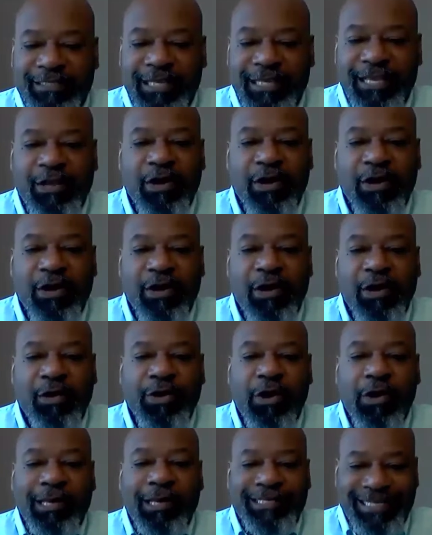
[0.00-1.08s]
is a city
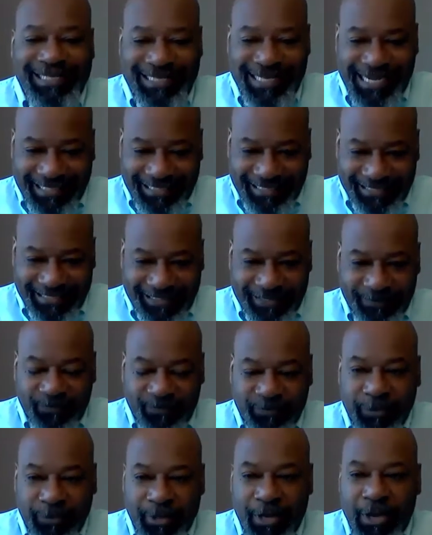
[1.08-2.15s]
called Arlington,
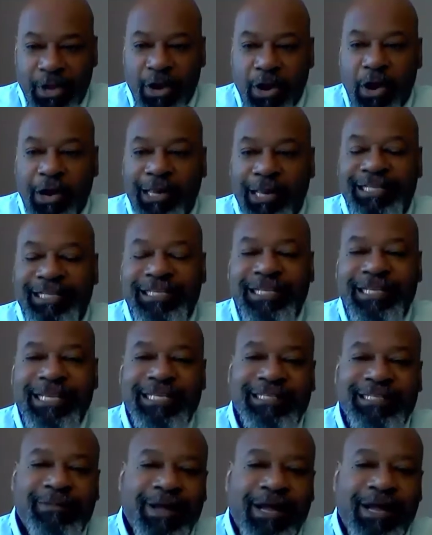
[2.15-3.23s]
Texas.
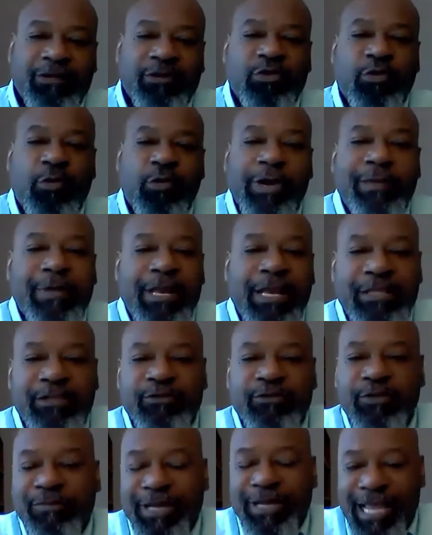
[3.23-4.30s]
Arlington is about 20
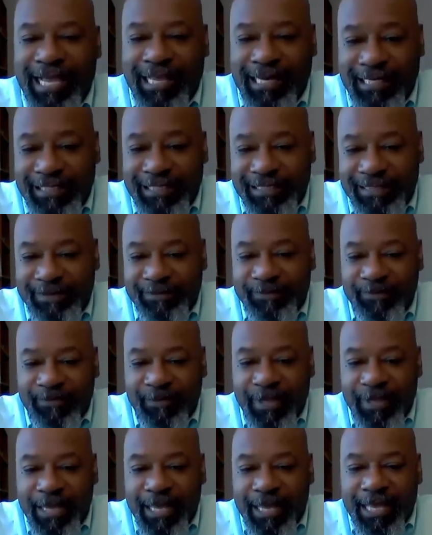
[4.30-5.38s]
minutes from Dallas.
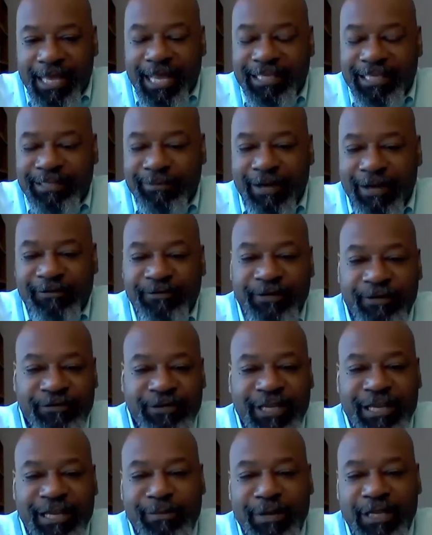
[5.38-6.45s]
It's about
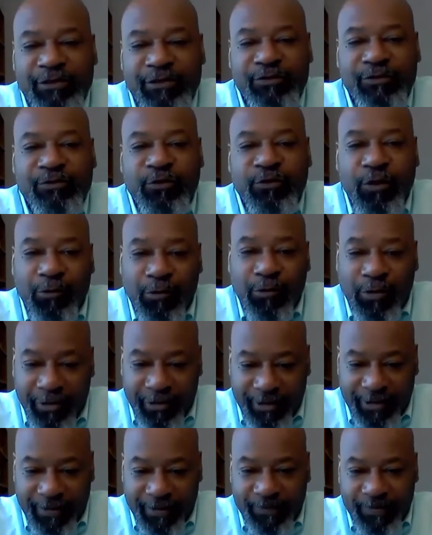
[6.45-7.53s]
15 minutes from Fort
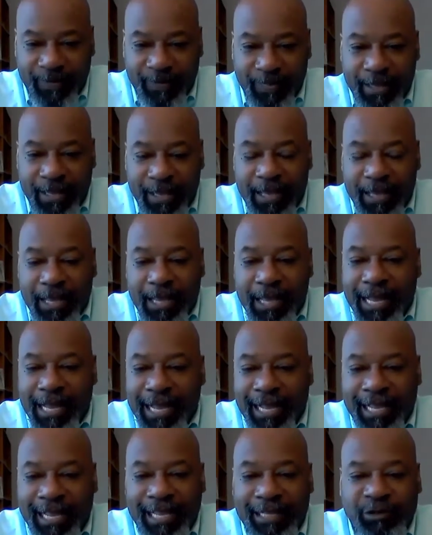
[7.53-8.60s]
Worth.
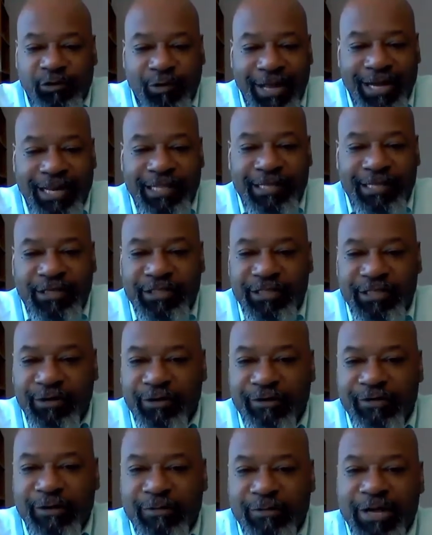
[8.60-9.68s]
It's right in the center
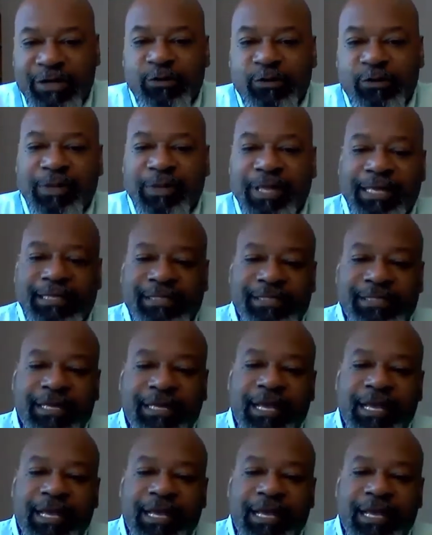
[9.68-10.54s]
of the Metroplex.